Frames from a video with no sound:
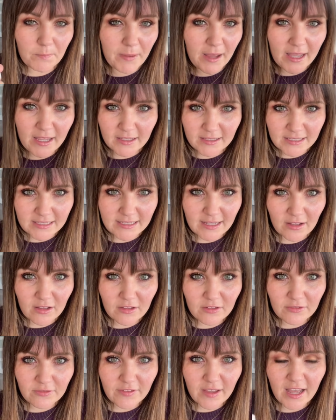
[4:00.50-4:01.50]
by
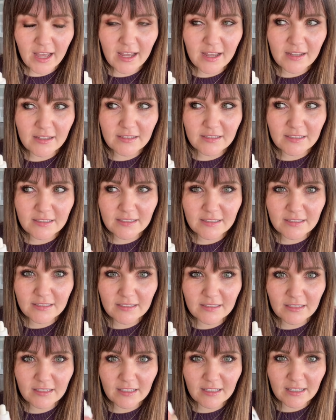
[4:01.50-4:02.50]
itself has
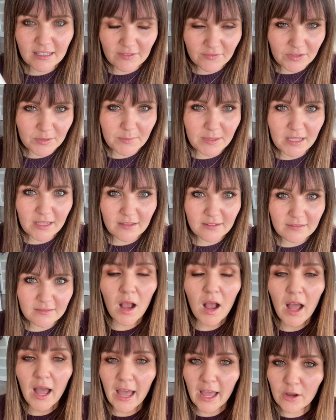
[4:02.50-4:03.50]
given me.
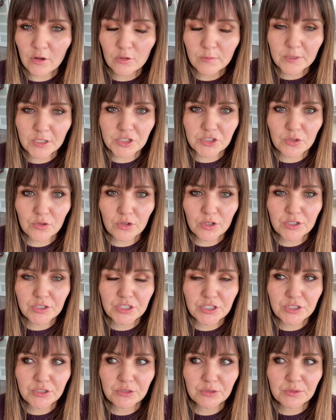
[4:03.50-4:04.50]
I will be sure
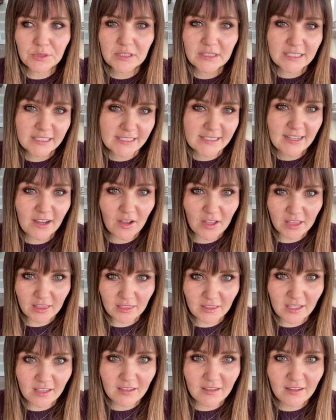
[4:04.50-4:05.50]
to list out and
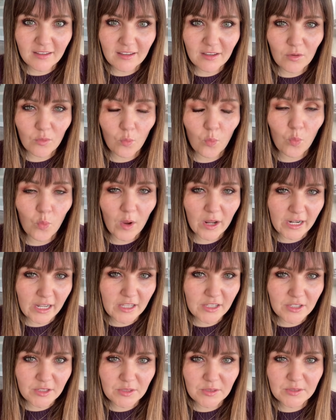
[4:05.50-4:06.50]
link what I
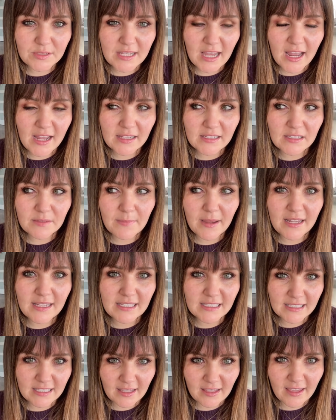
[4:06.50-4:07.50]
used as my
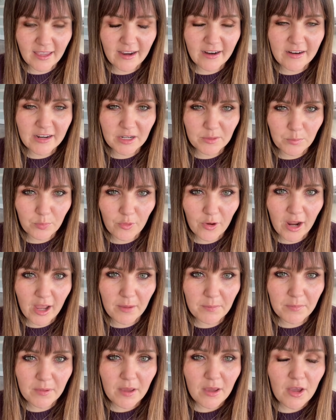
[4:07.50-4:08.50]
skincare in
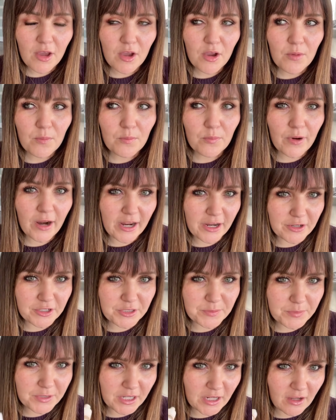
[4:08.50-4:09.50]
prep prior to
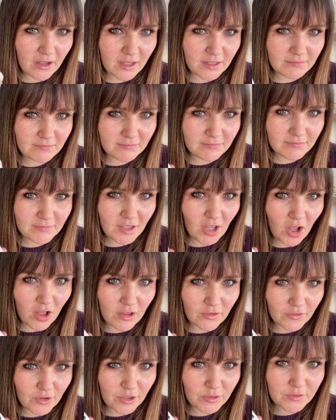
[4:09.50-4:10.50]
putting on the
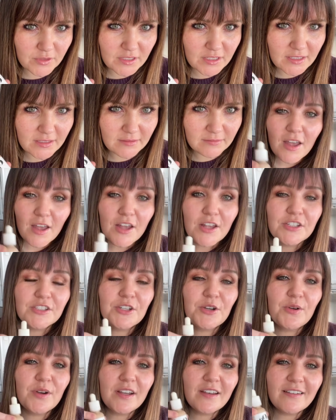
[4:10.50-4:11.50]
Olive Rose.
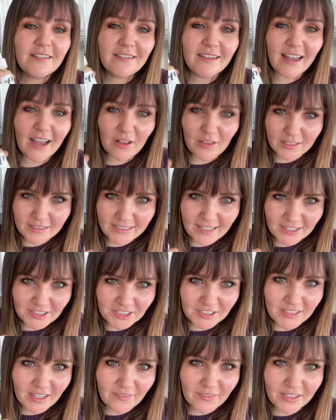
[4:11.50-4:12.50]
So now let's
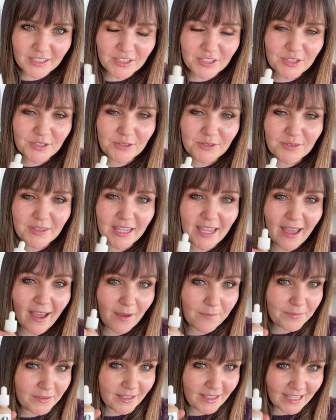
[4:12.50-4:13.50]
actually dive into the
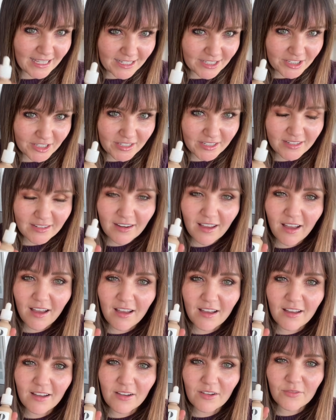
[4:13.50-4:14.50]
application
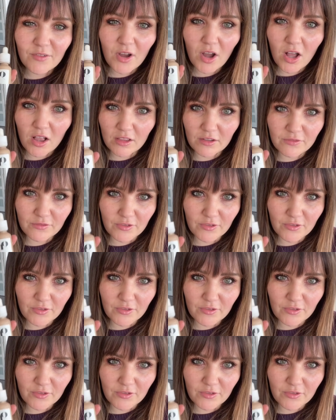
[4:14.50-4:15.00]
of Olive